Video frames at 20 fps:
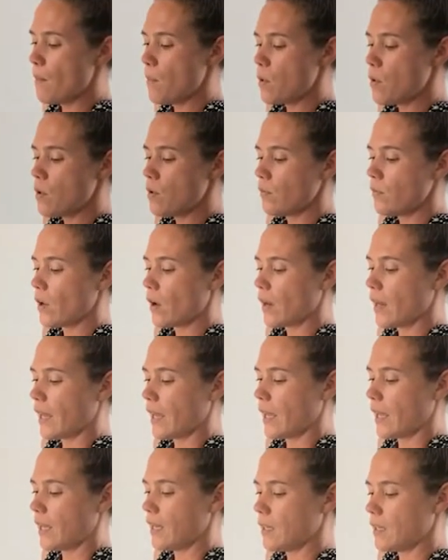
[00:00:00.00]
move your
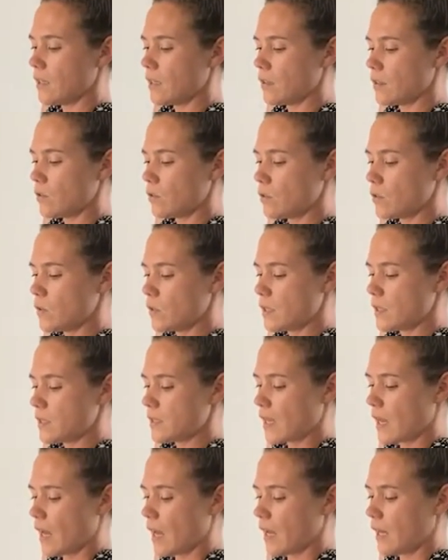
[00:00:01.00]
leg to the
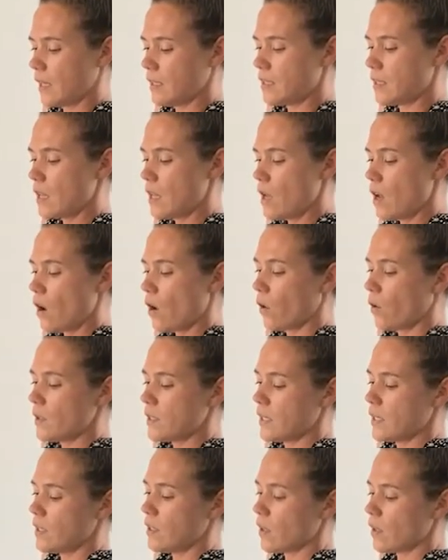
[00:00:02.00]
side,
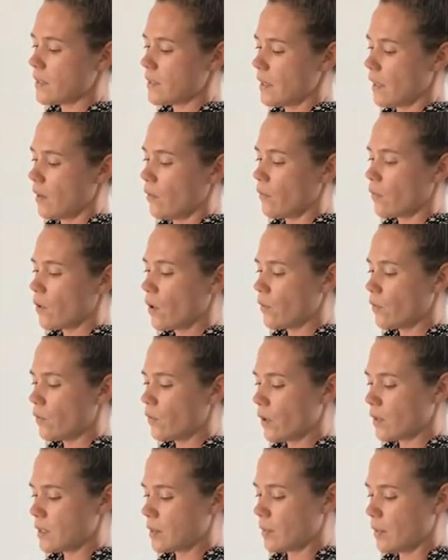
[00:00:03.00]
holding yourself
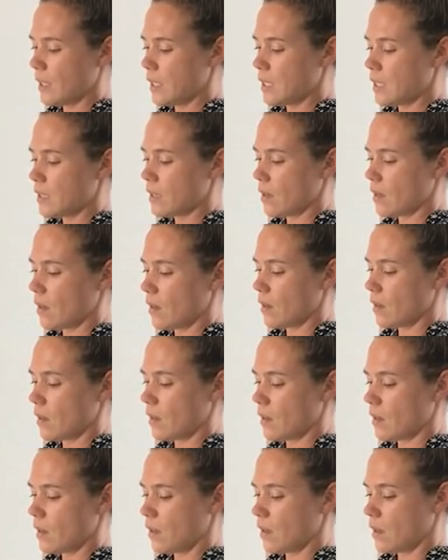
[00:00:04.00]
comfortably,
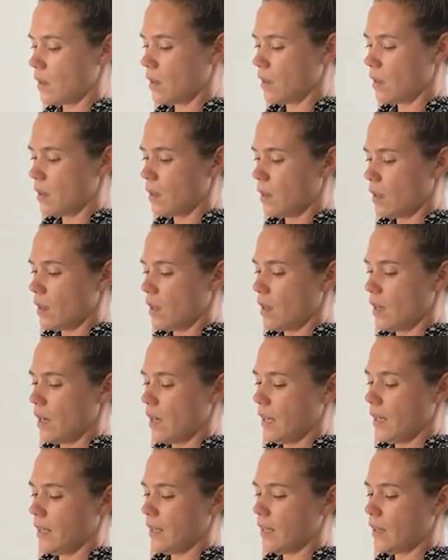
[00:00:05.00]

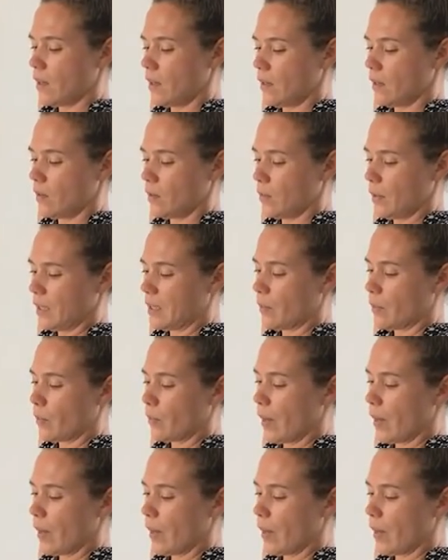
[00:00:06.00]
leaning a little bit